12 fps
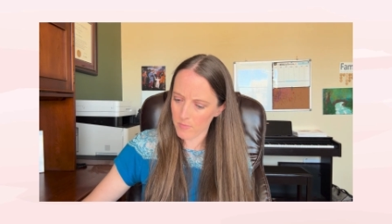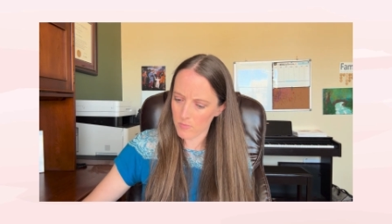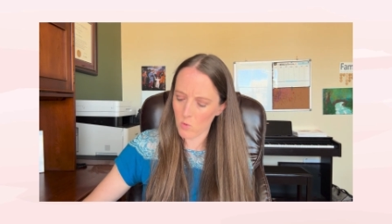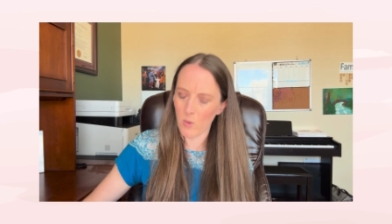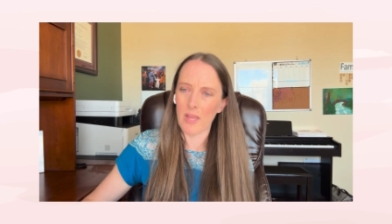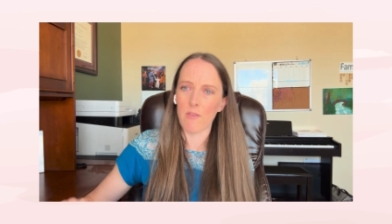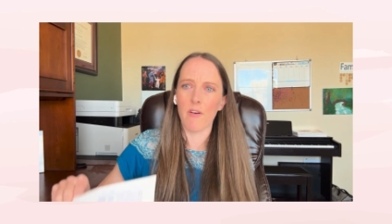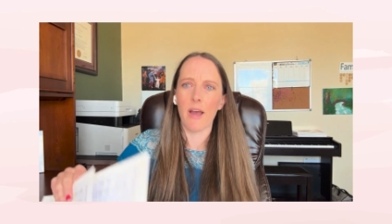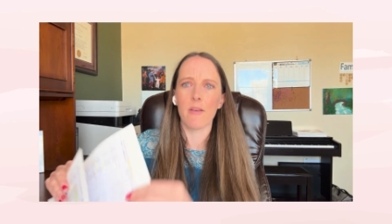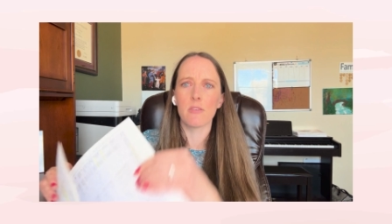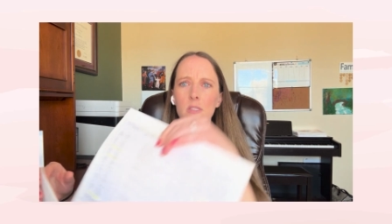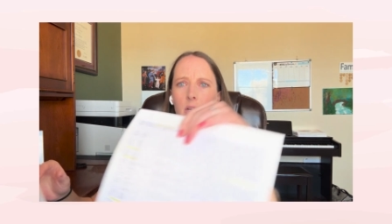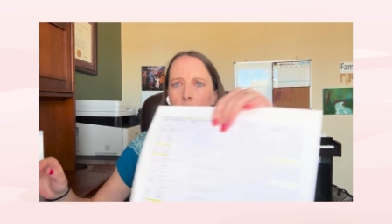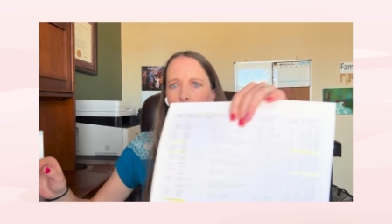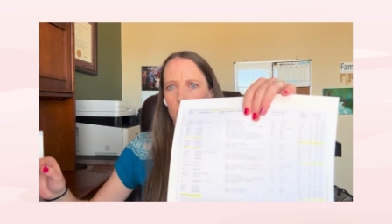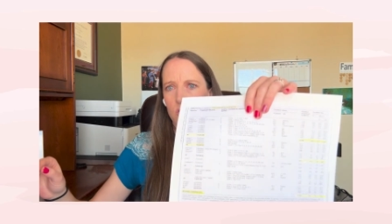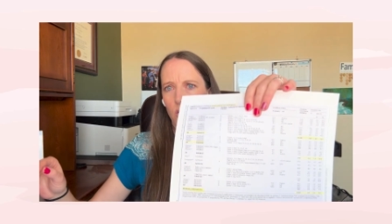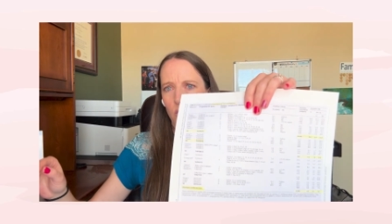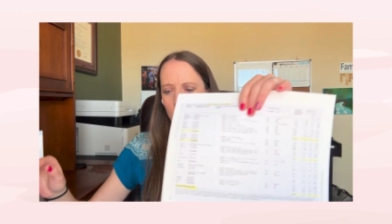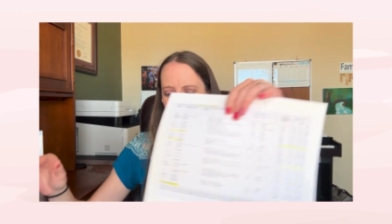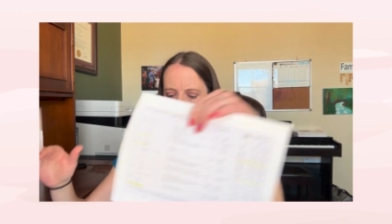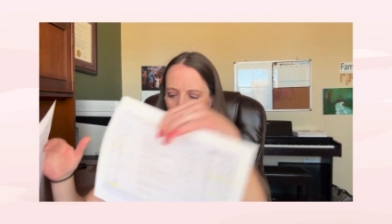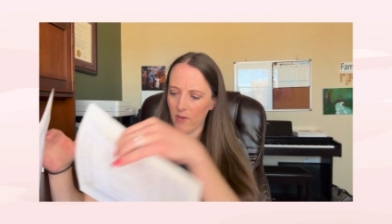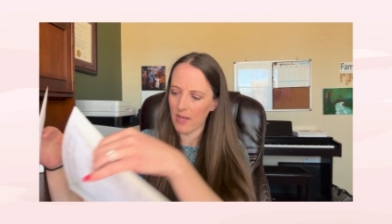25 studies or so for the
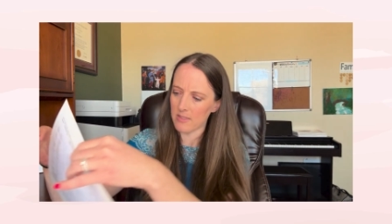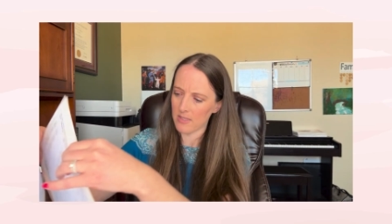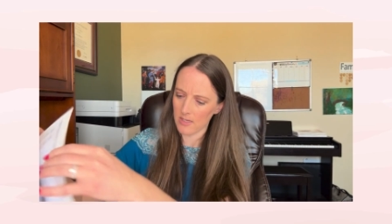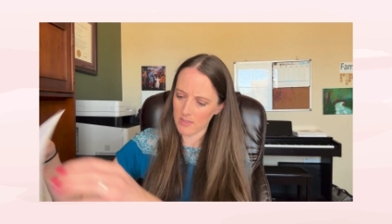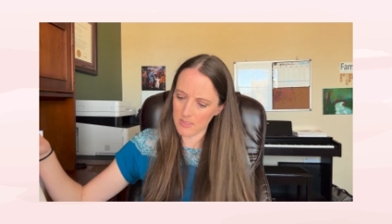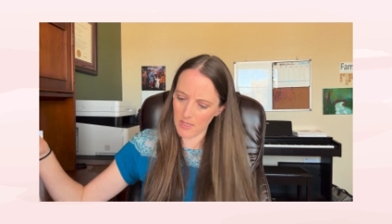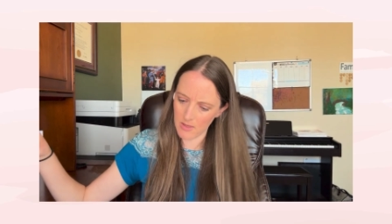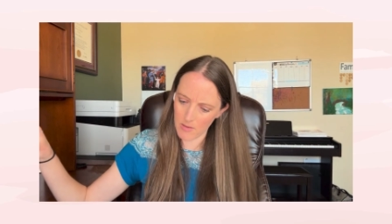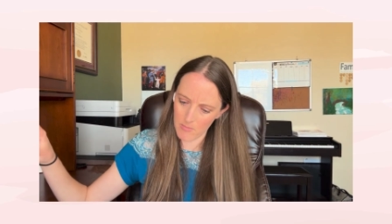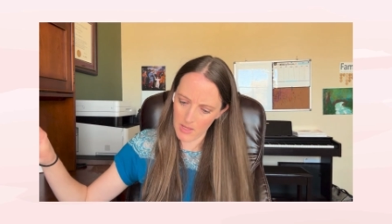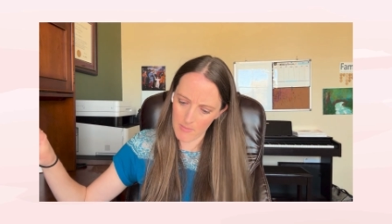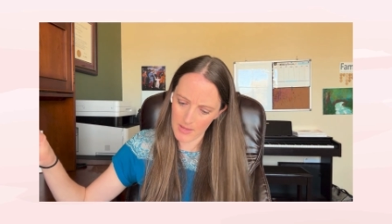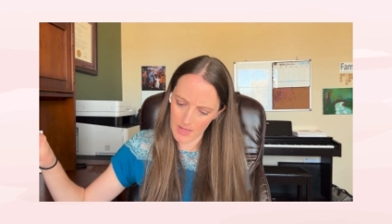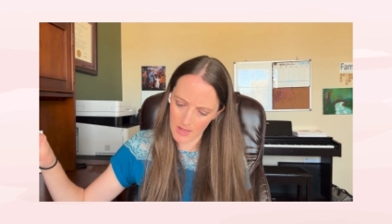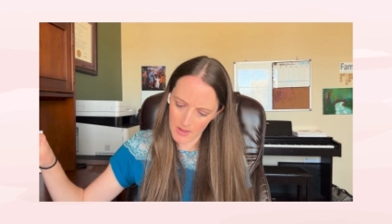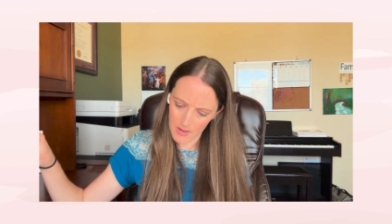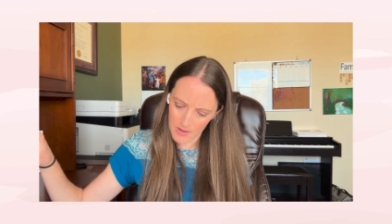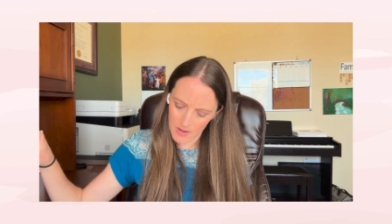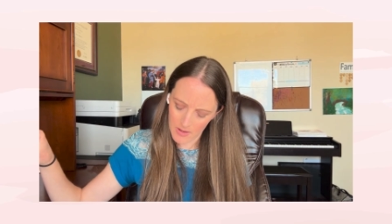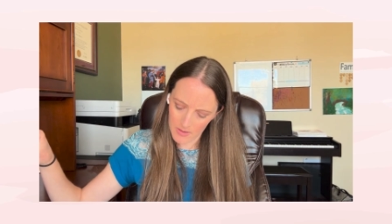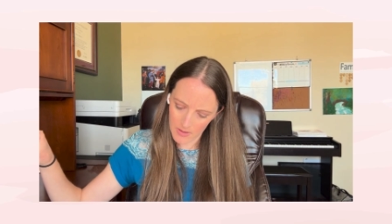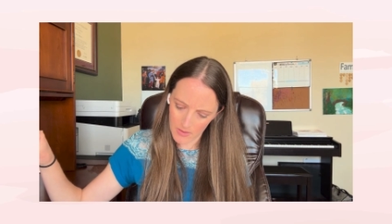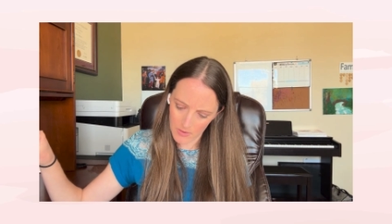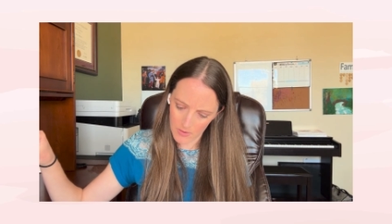phasics, and then maybe
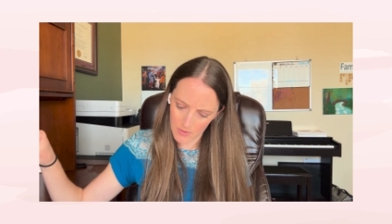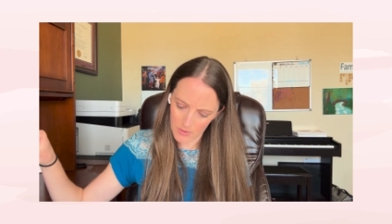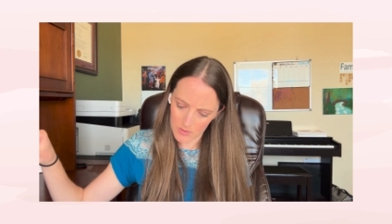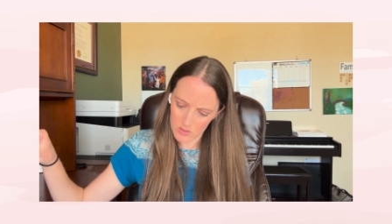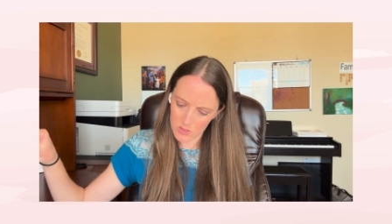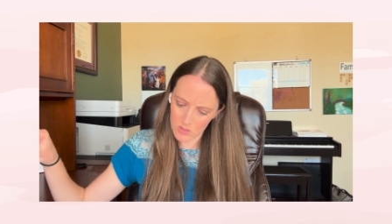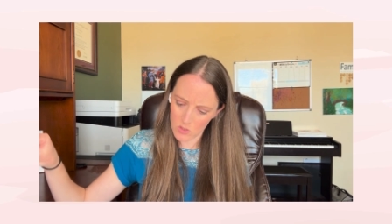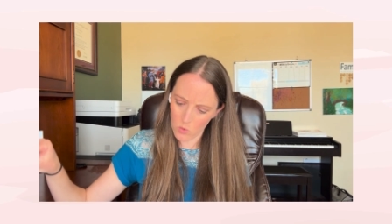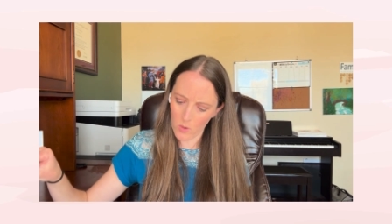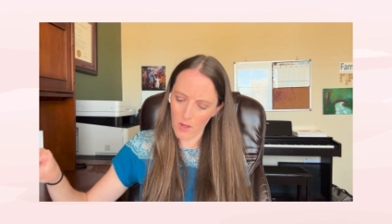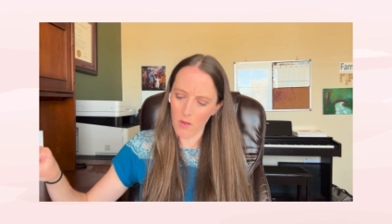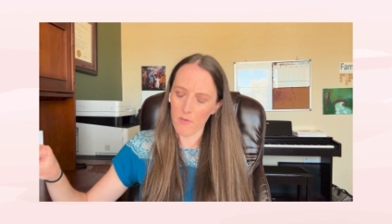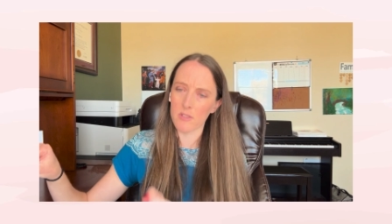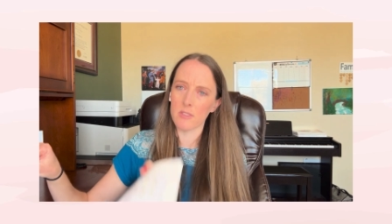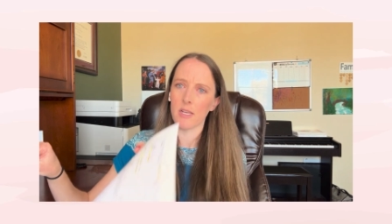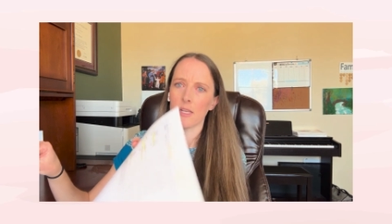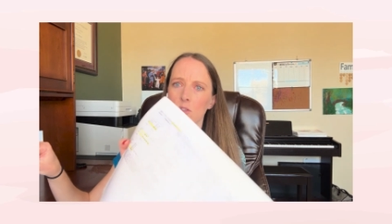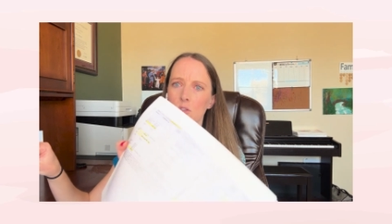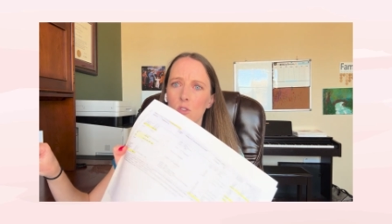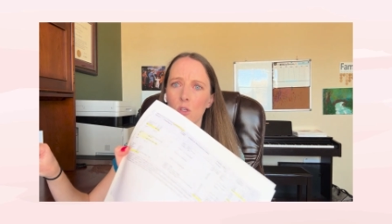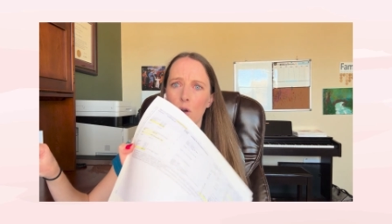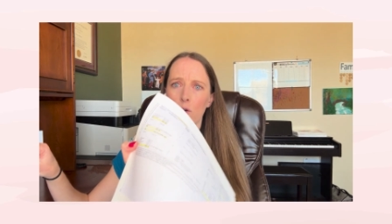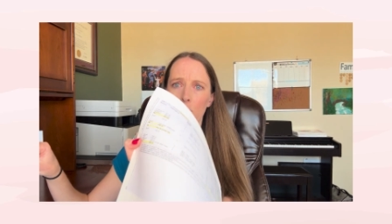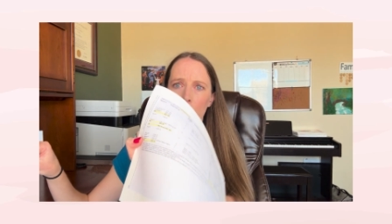another 12 studies or
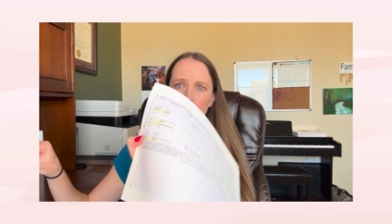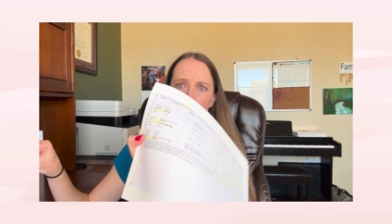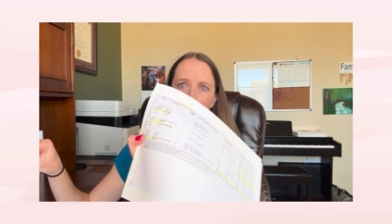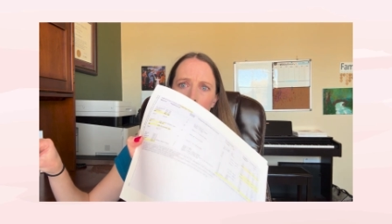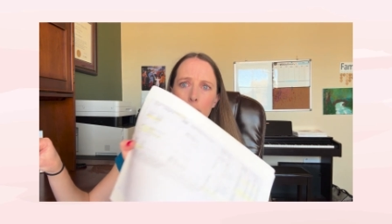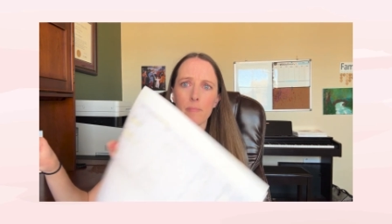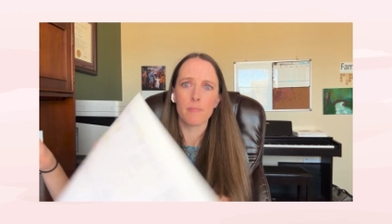so for the